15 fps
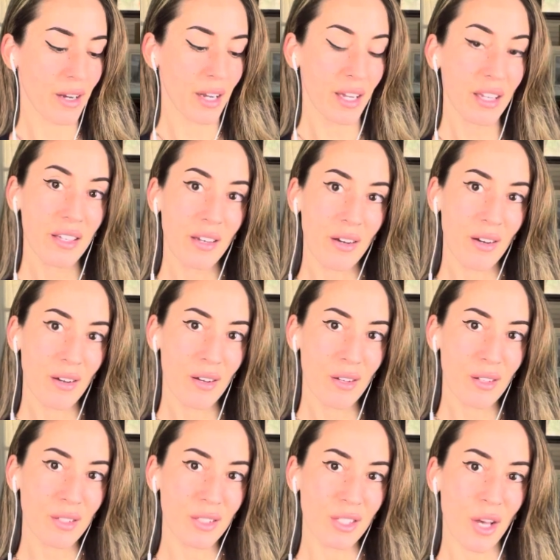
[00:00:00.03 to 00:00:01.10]
right,
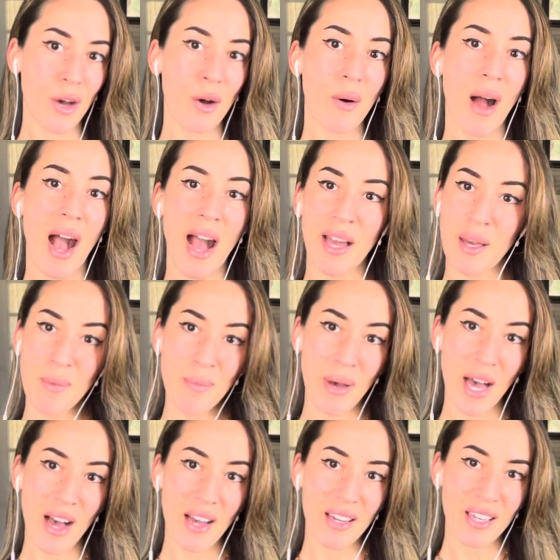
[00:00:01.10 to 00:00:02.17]
y'all. So I am
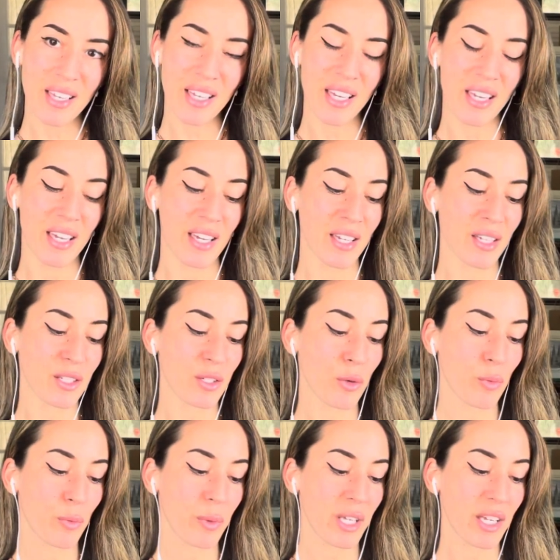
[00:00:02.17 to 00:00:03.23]
back, and
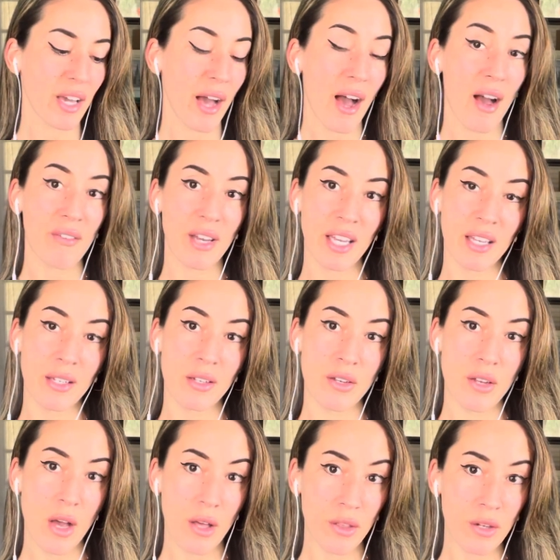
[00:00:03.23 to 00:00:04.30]
we have
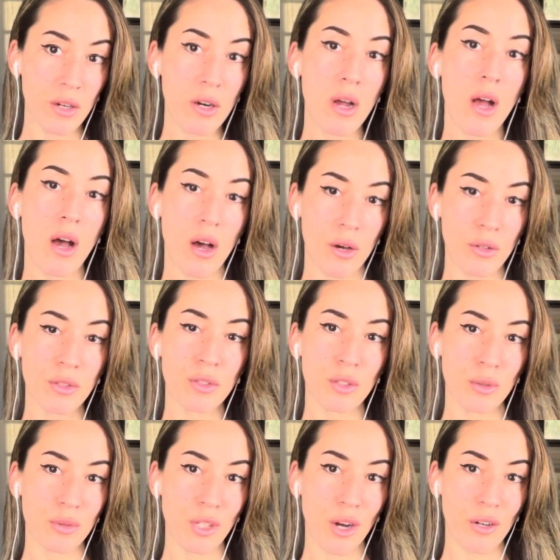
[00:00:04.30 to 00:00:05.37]
another health
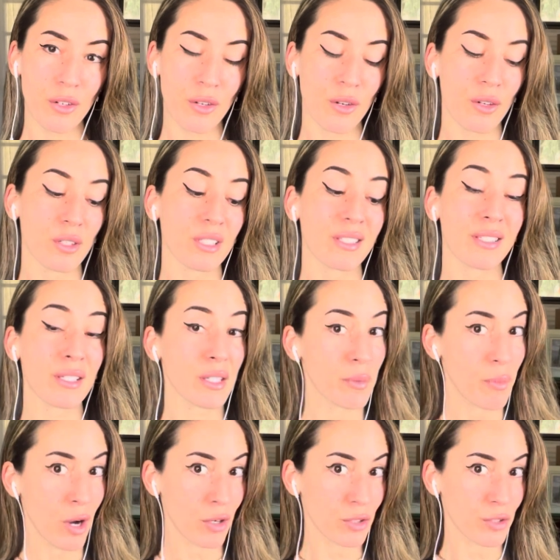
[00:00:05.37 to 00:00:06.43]
news article
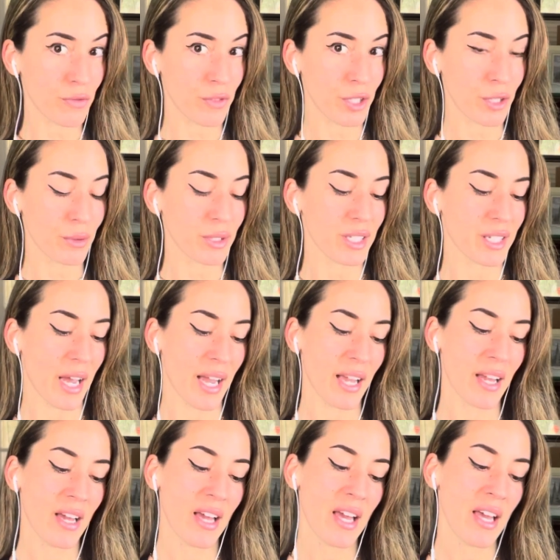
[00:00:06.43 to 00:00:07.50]
debunked for you today.
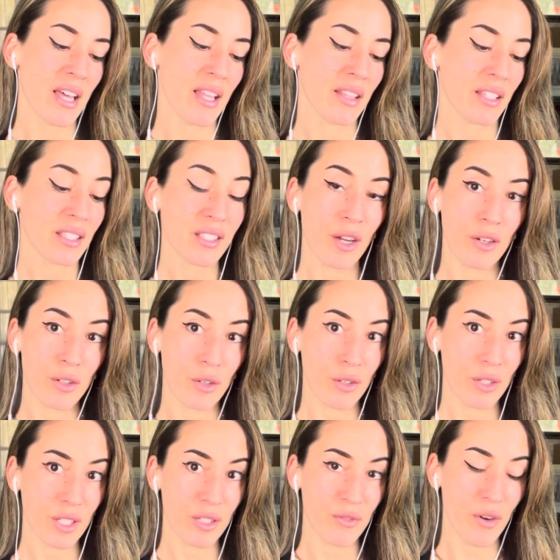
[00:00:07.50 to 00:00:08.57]
This article
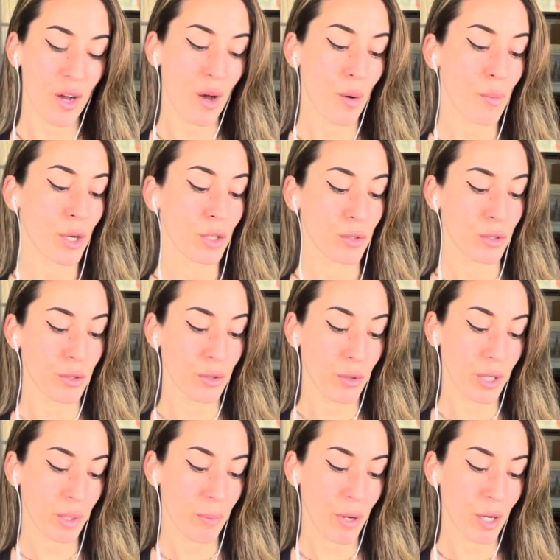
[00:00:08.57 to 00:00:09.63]
is from New
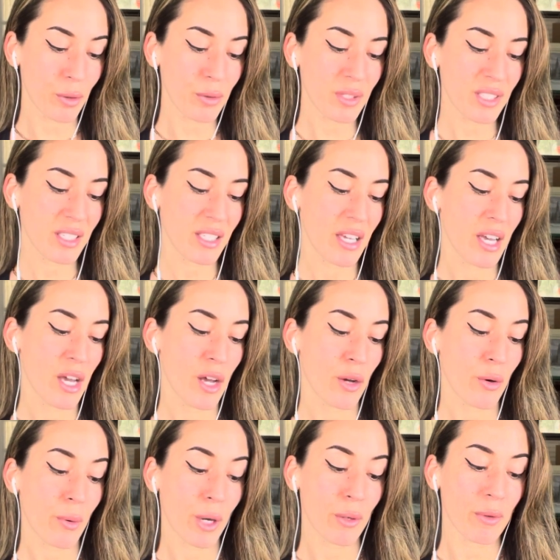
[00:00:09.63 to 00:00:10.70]
York Post.
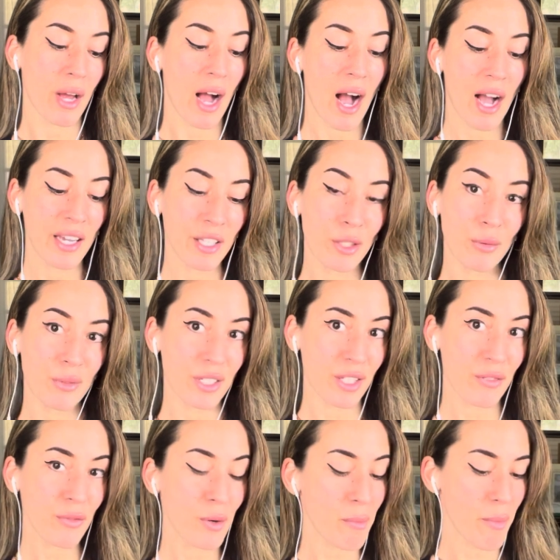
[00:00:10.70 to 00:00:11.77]
Quote
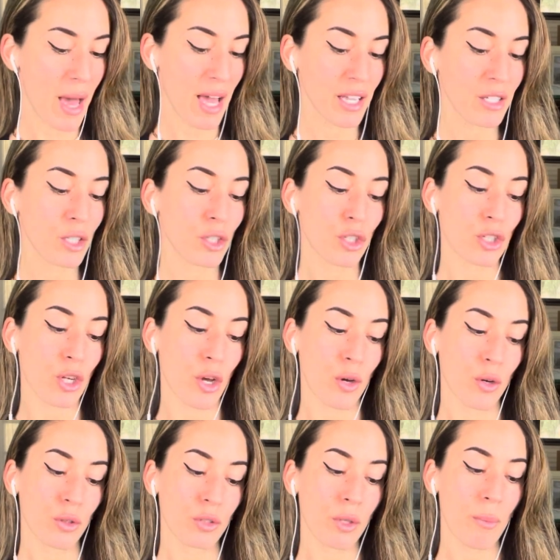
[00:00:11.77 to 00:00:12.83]
IUD for men
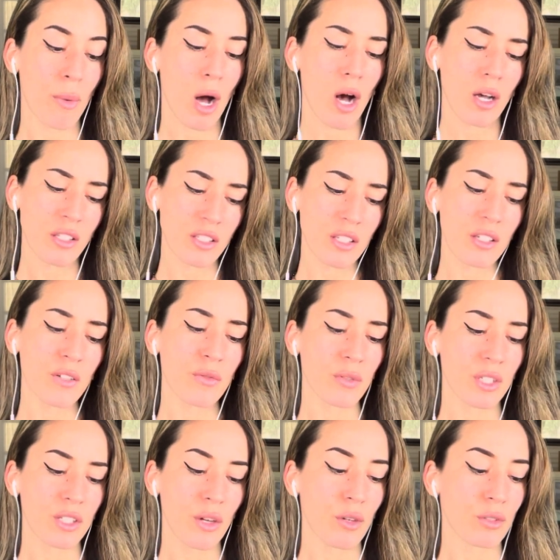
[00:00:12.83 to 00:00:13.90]
shows positive
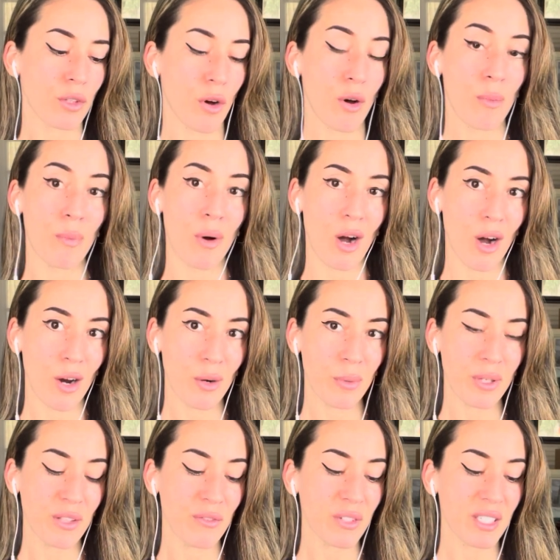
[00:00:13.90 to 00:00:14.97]
results on par
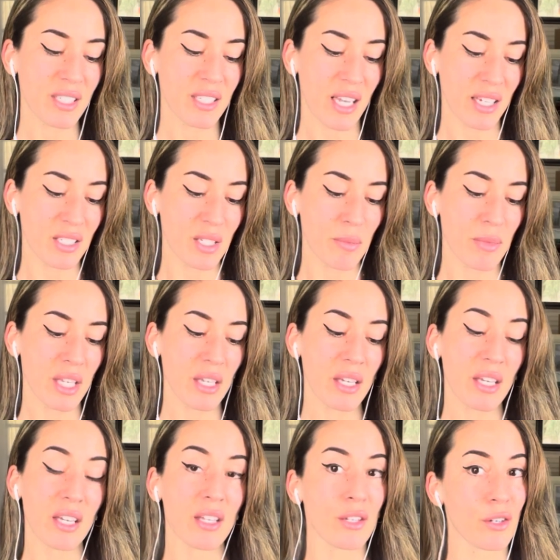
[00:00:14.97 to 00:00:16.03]
with vasectomy
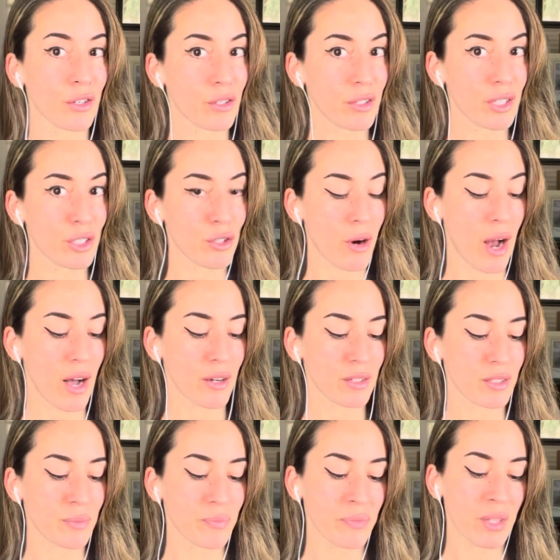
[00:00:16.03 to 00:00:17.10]
in early
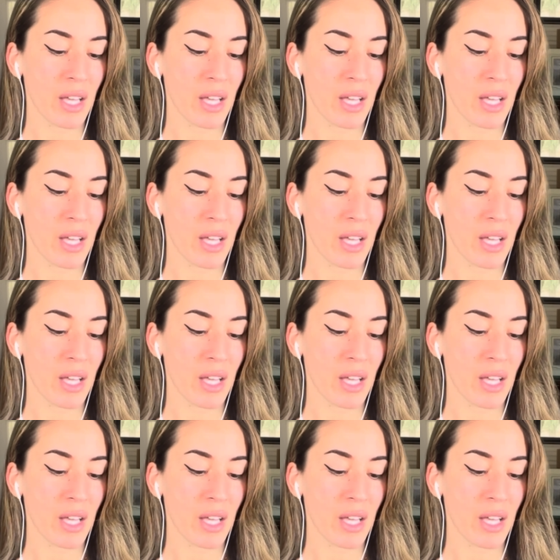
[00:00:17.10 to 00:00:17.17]
trials.